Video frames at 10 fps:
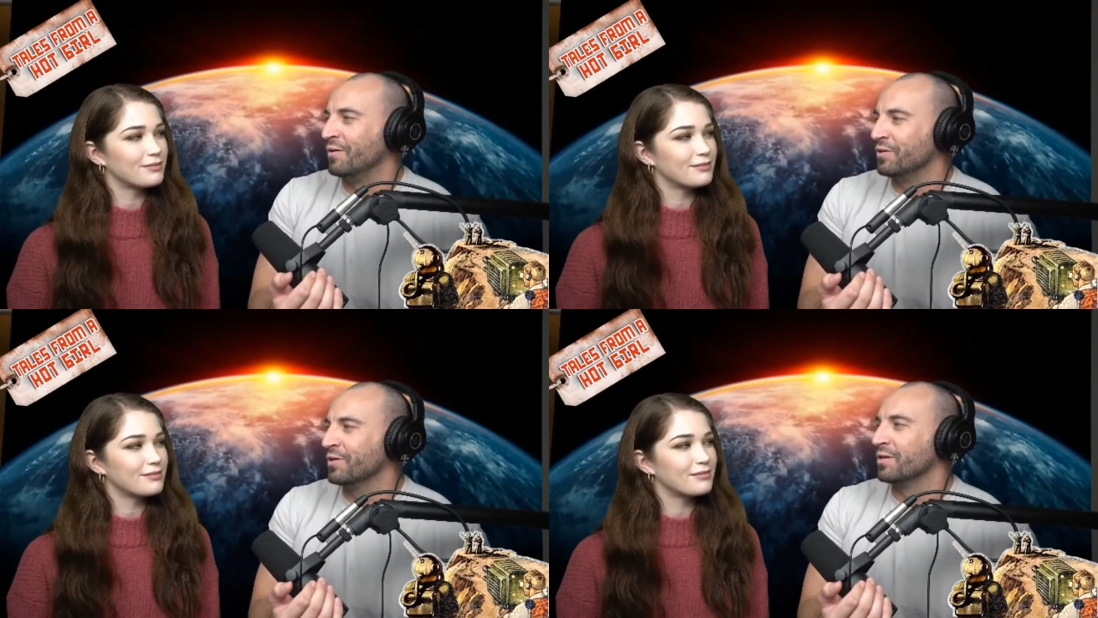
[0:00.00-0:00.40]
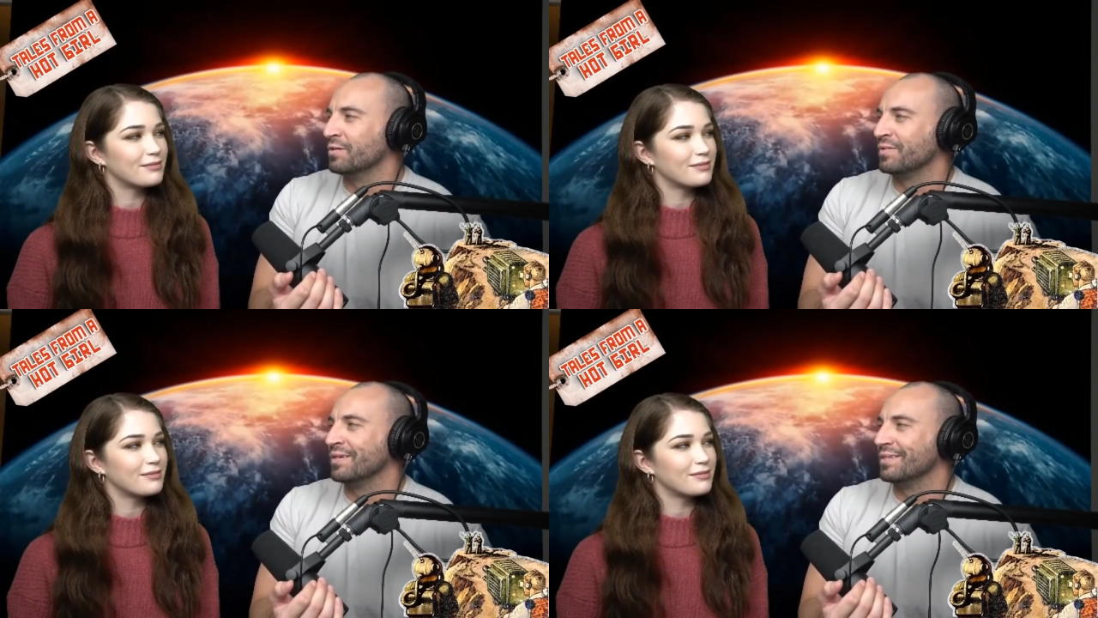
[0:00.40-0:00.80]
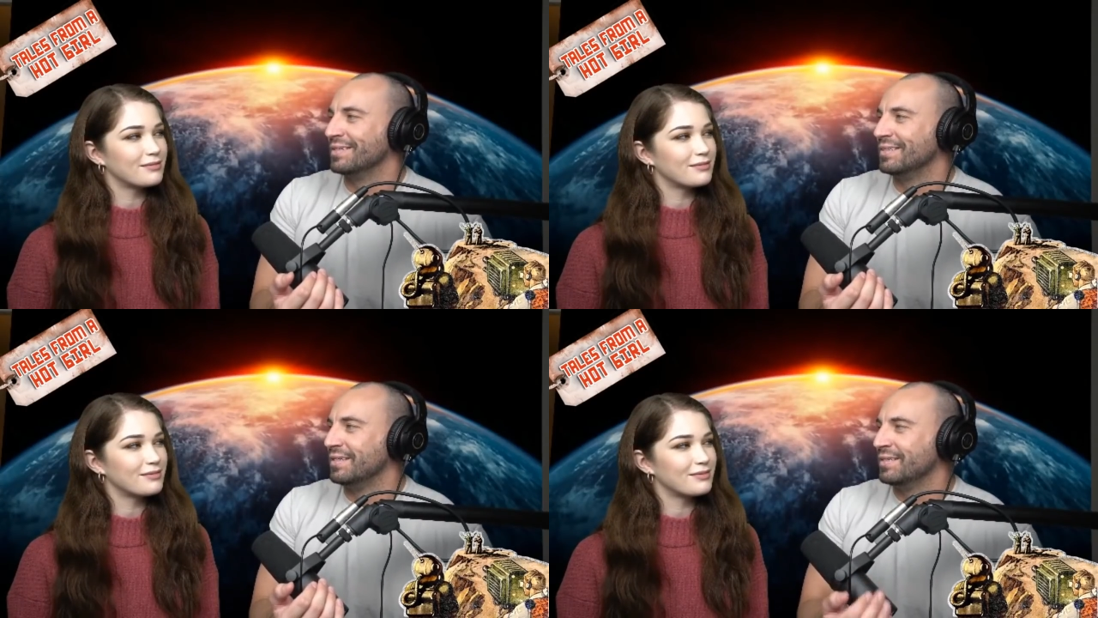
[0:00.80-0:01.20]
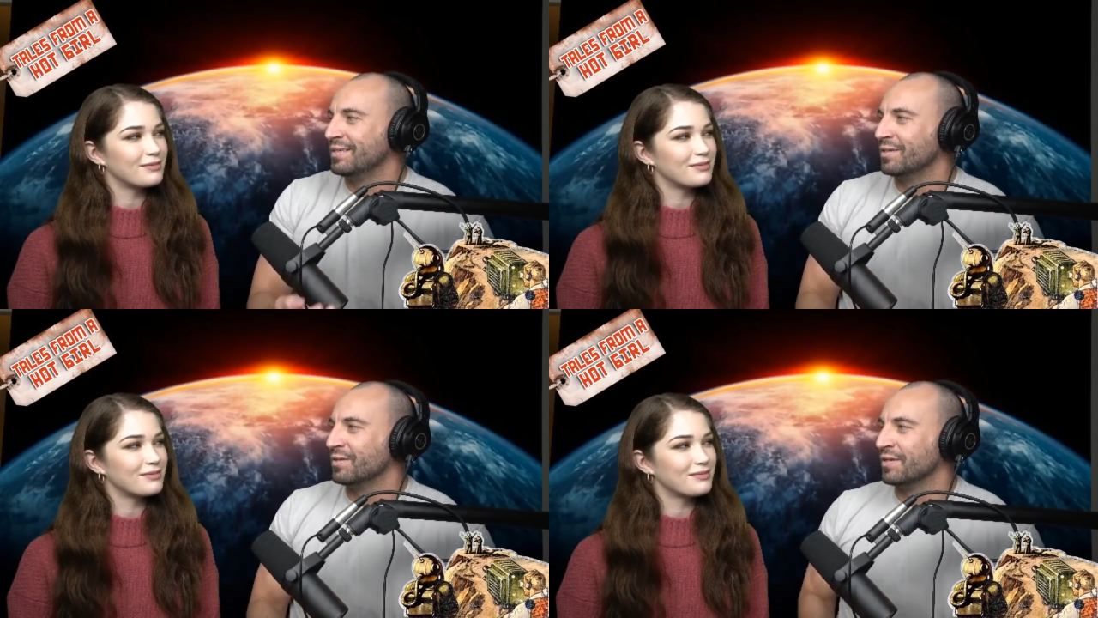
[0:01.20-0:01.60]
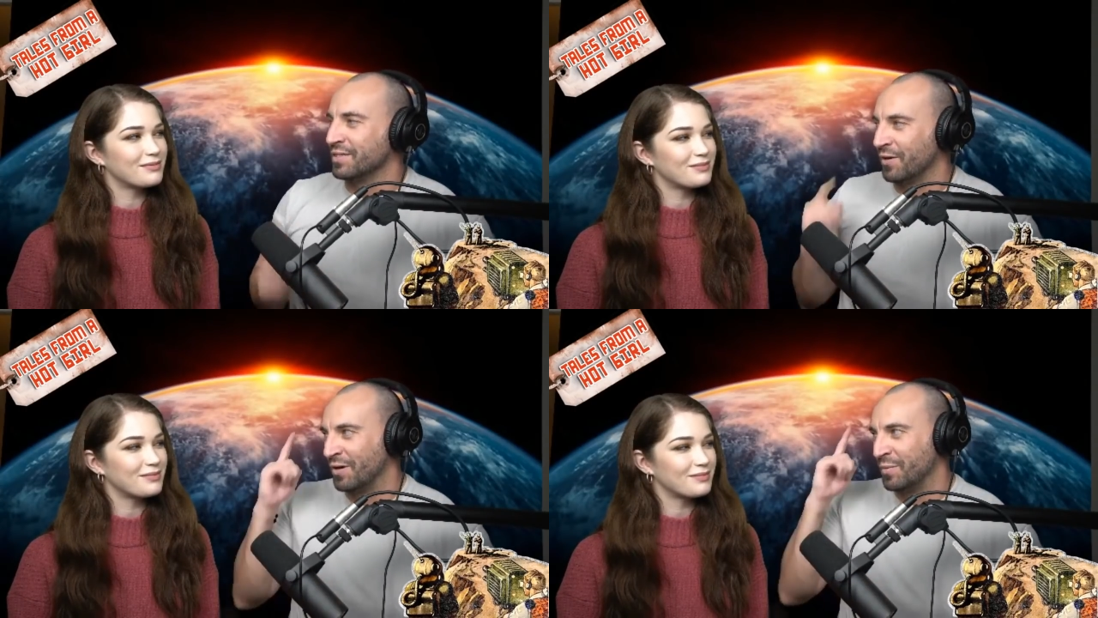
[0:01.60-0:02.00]
Speaker 1: You got a lot of things
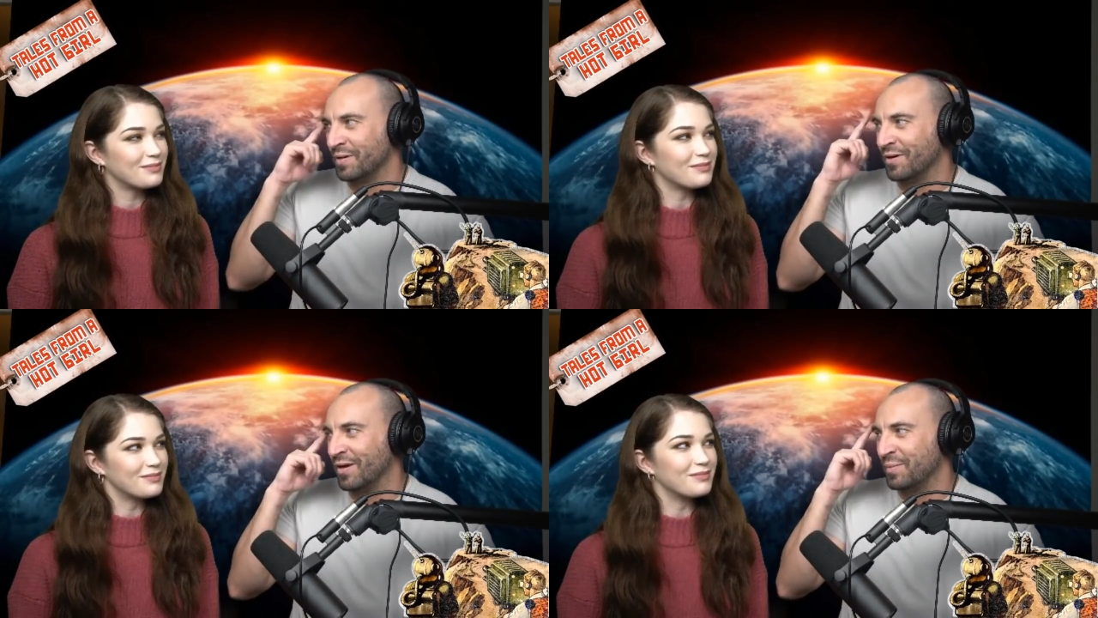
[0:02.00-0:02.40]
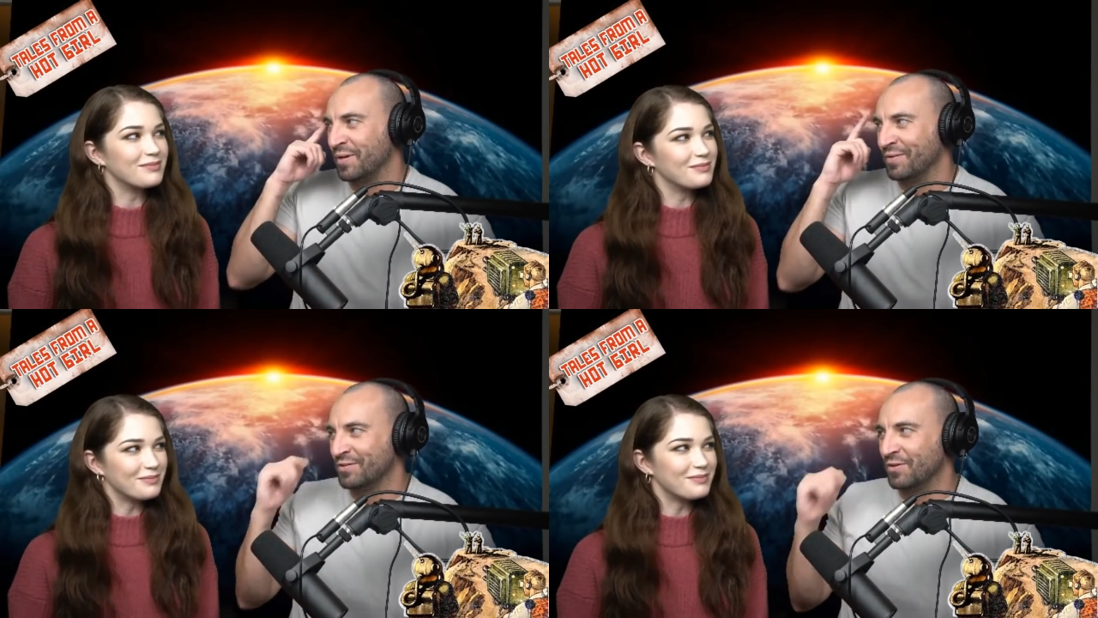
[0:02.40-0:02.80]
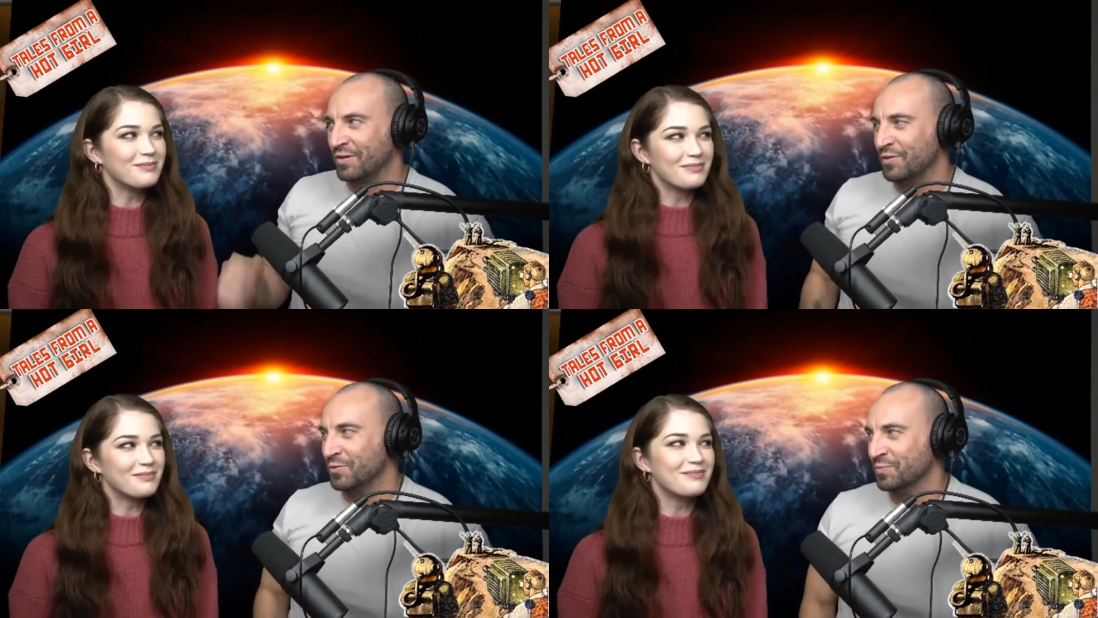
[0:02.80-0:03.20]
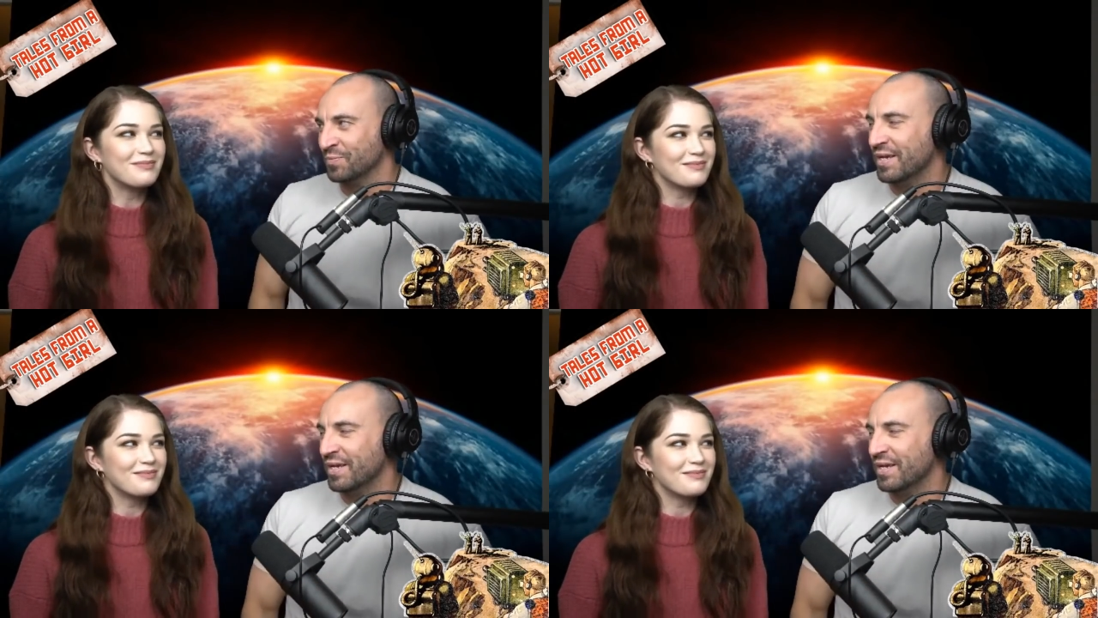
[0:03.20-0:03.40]
going on up here, and it's not going to be yours.